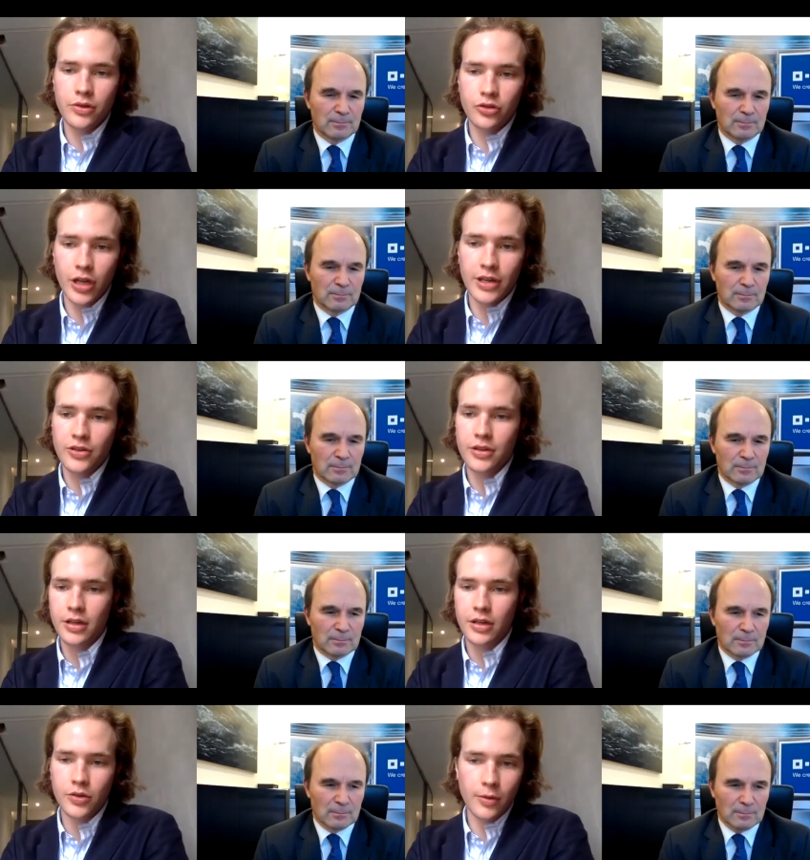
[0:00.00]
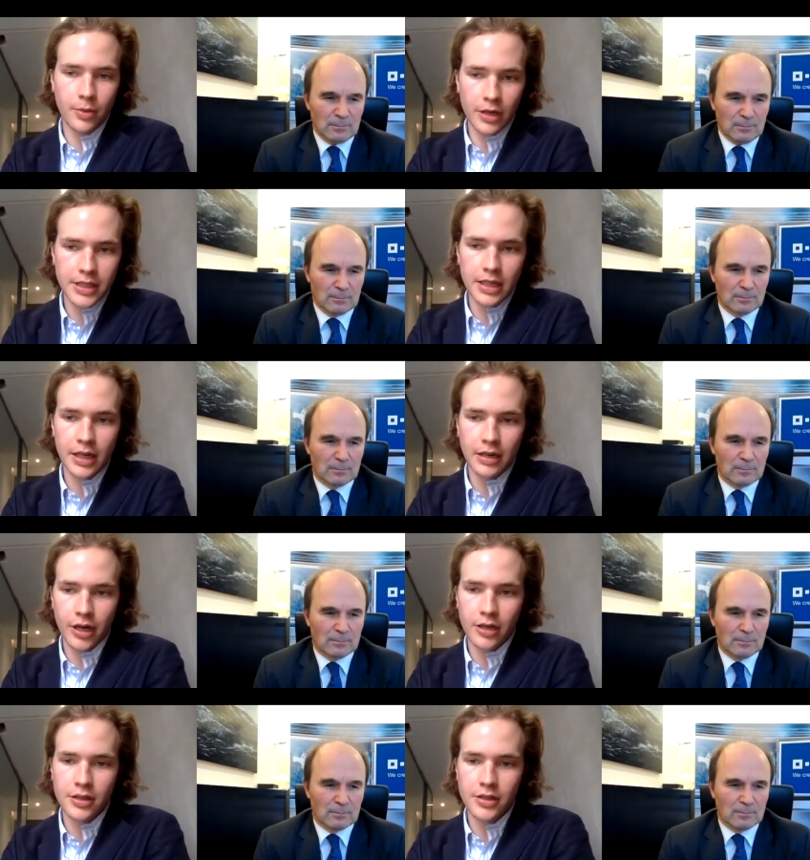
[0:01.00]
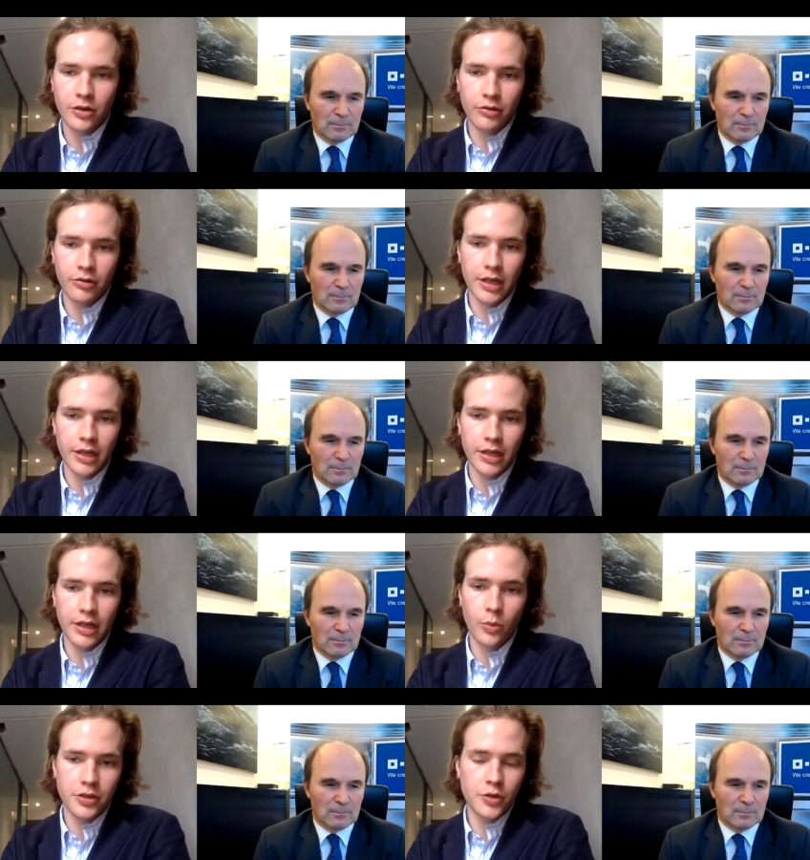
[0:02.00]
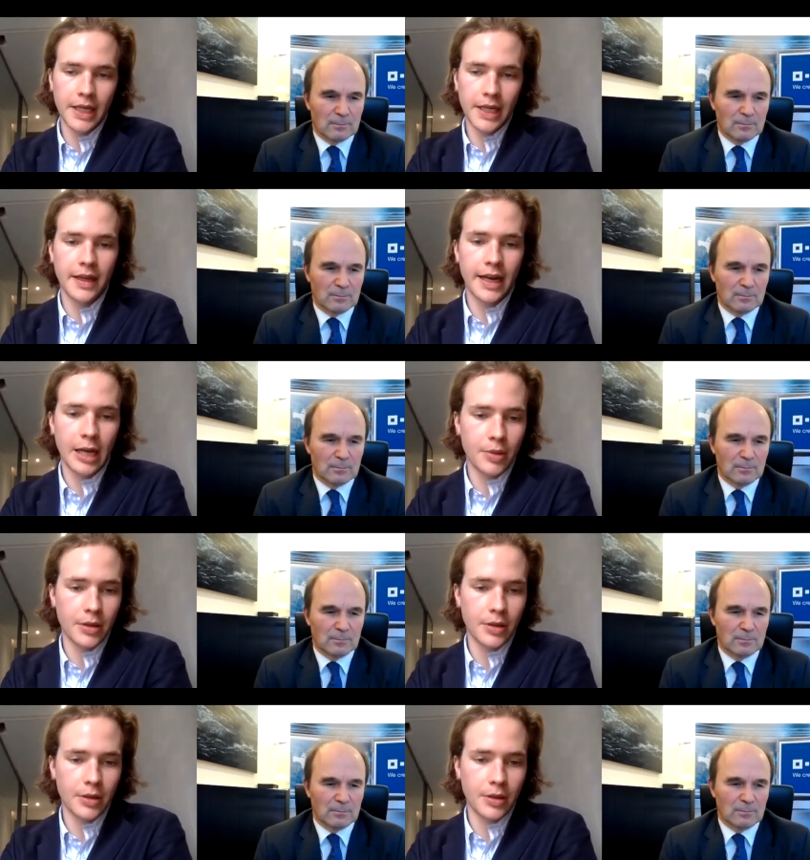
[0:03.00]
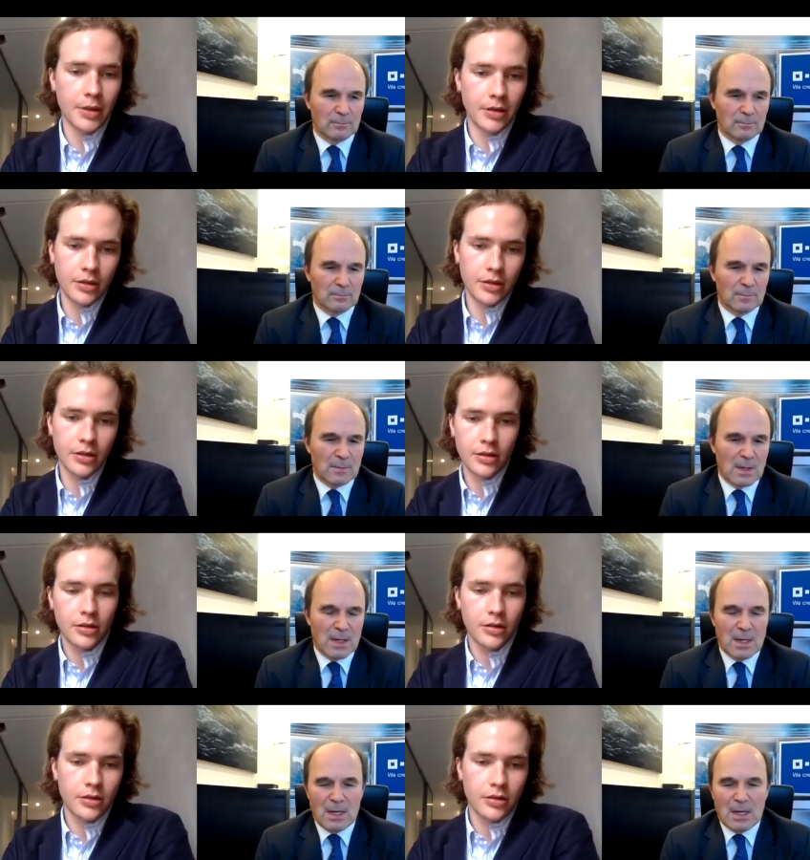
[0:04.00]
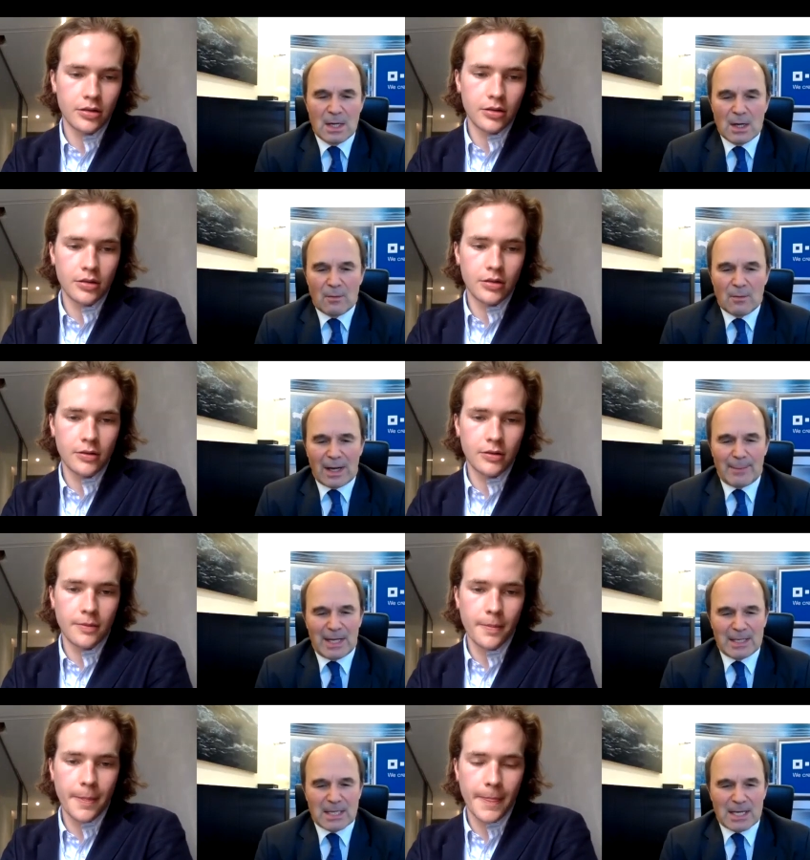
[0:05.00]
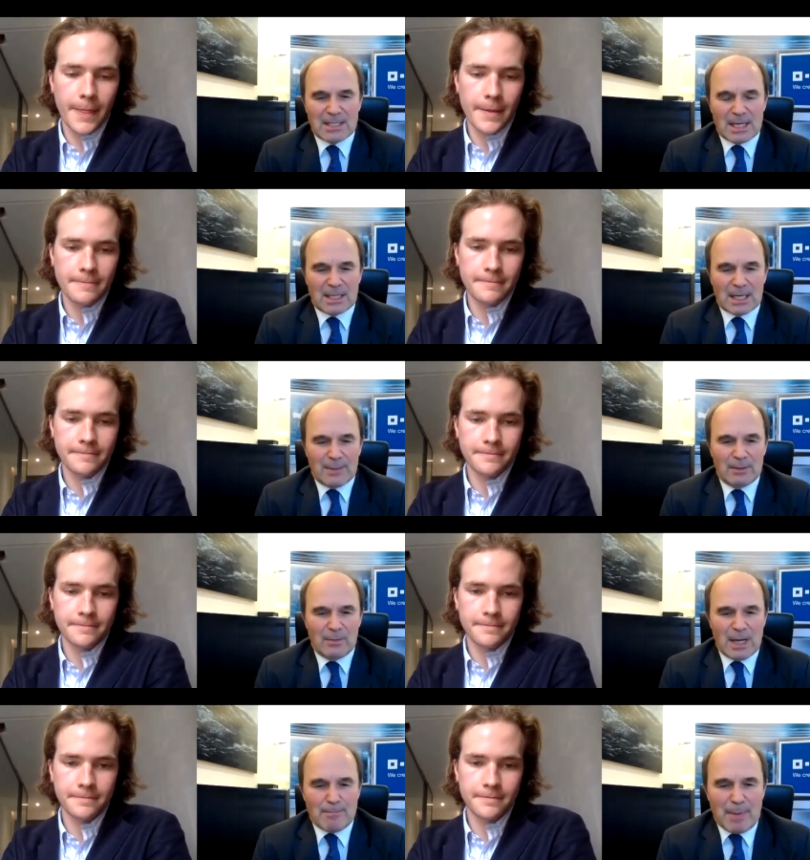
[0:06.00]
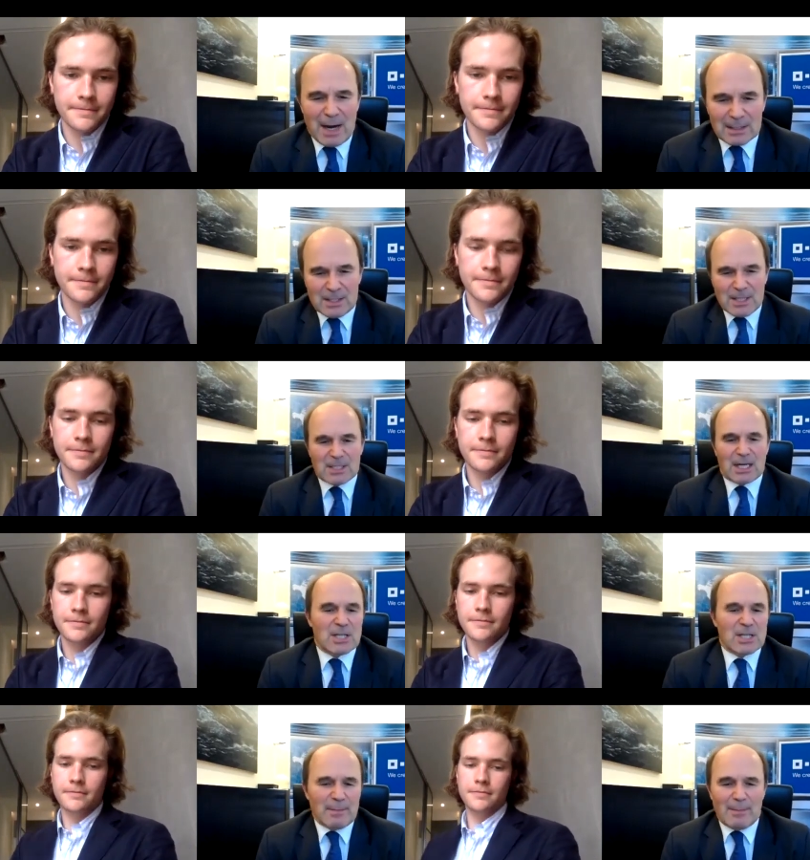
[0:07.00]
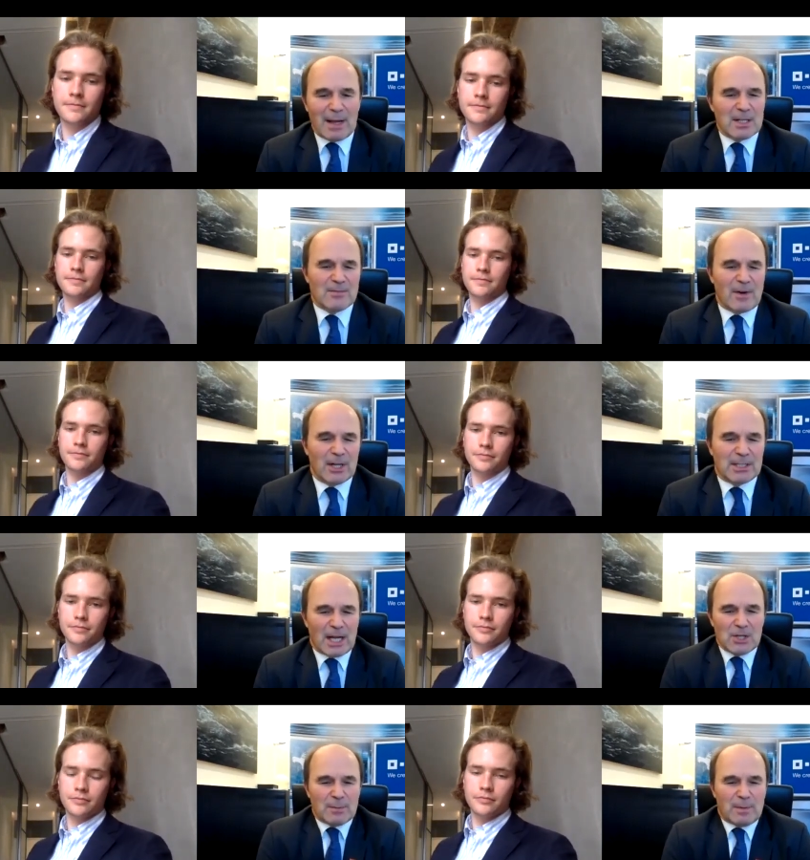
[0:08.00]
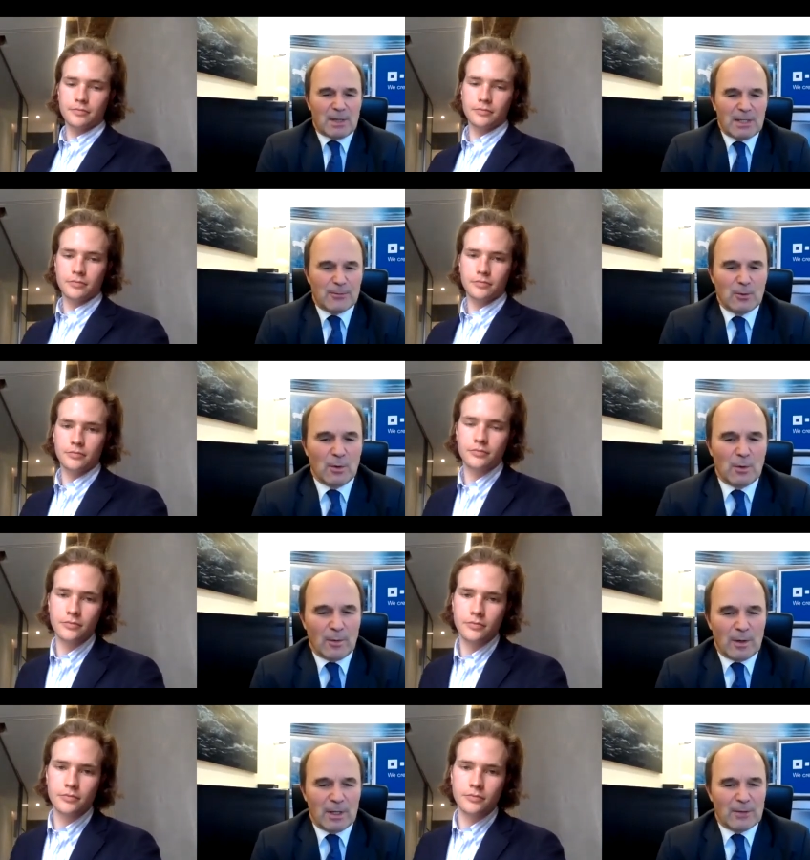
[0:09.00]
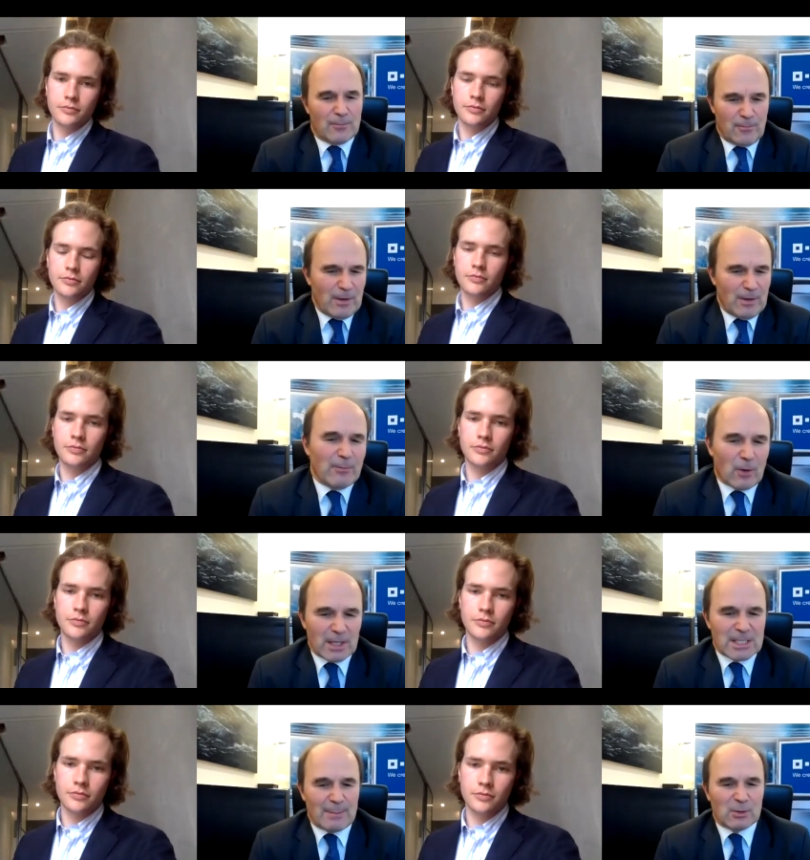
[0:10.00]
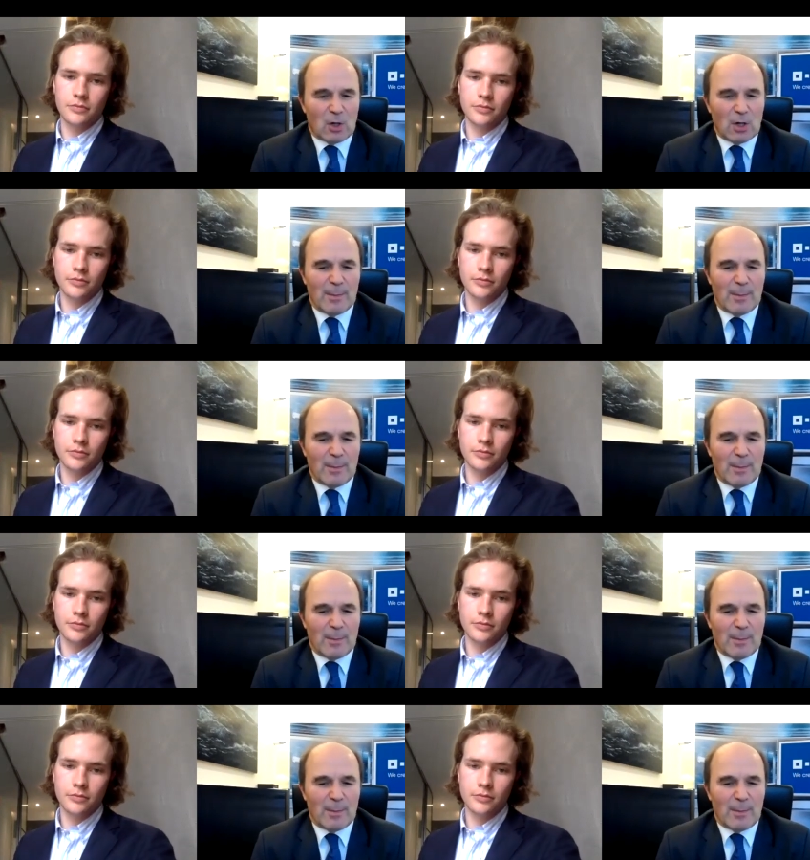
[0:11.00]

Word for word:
Speaker 1: you suggest to the political and regulatory world to make that happen?
Speaker 2: Well, I mean, as I said, I mean, we embarked in discussion. Let me make this very tangible. If you, if, if we, for example, talk